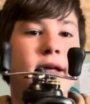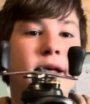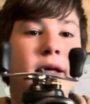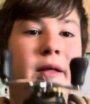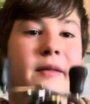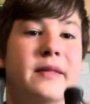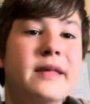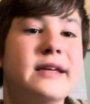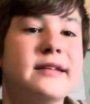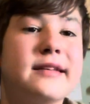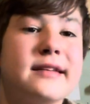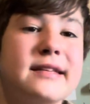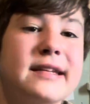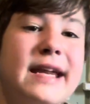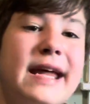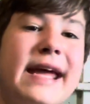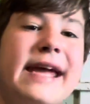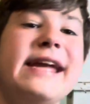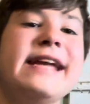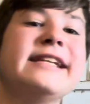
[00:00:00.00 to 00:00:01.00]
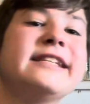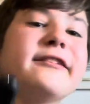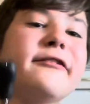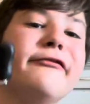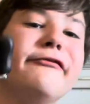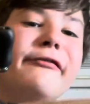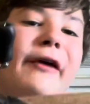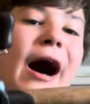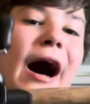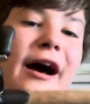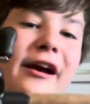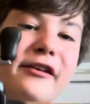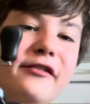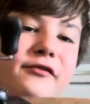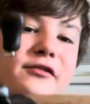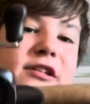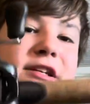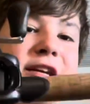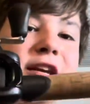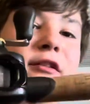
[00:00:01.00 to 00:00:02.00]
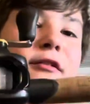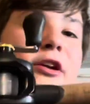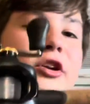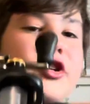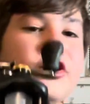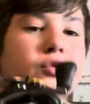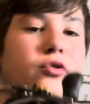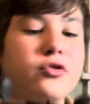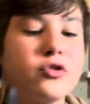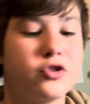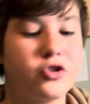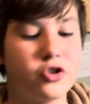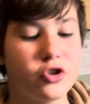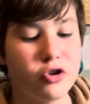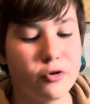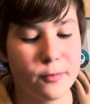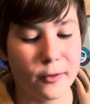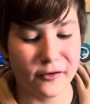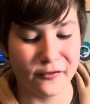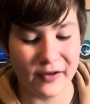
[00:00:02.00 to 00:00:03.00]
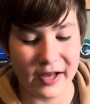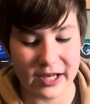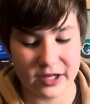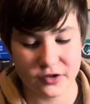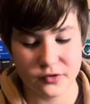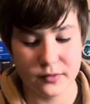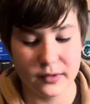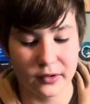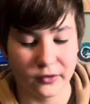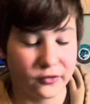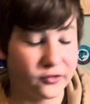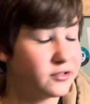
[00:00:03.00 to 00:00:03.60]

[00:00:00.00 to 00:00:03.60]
This is an 8.5 to gear ratio. Super fast reel.